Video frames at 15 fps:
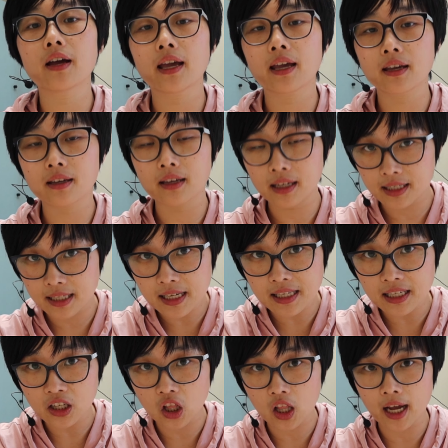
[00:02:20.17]

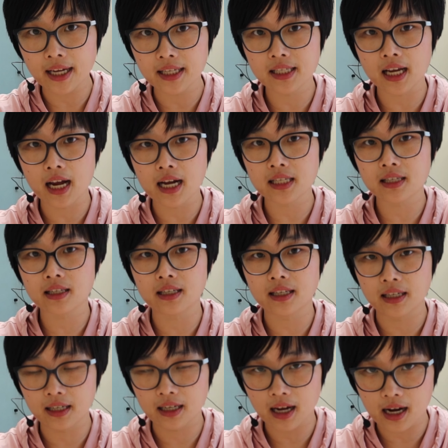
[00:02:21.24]
existing clients
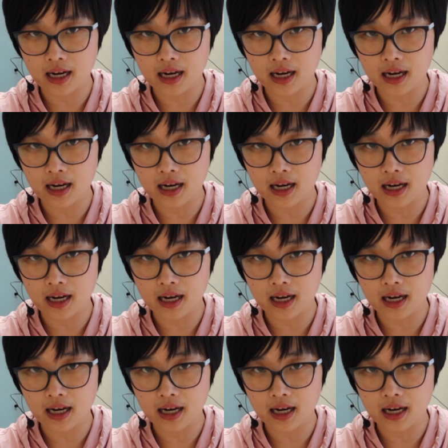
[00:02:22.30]
asking